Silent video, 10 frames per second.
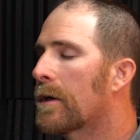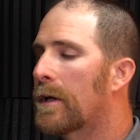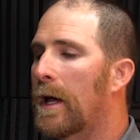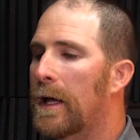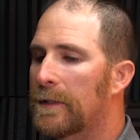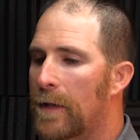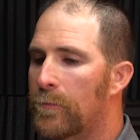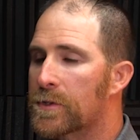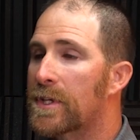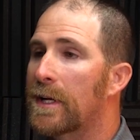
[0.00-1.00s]

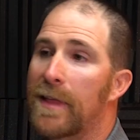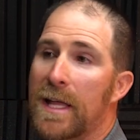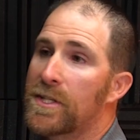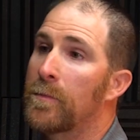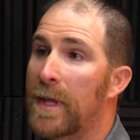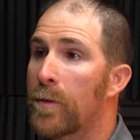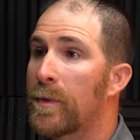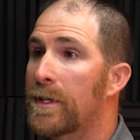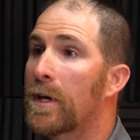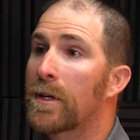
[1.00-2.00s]
level study, that's something that can
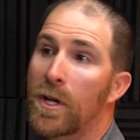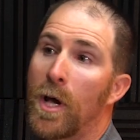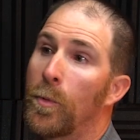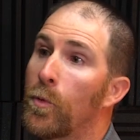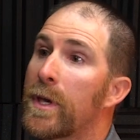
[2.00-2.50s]
be done in a couple